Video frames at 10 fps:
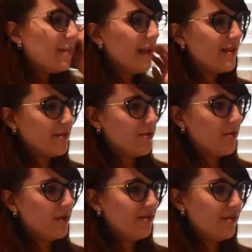Malik took
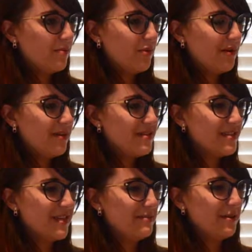one of the boys'
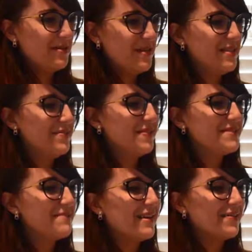nipples into his
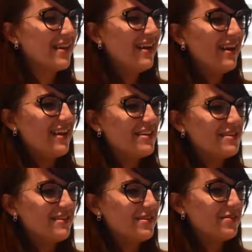mouth as
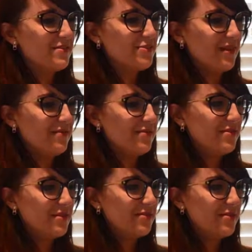the other traveled
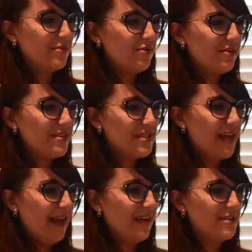to the boy's
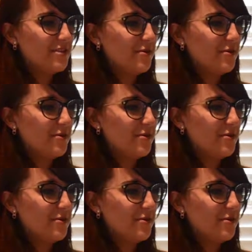ass.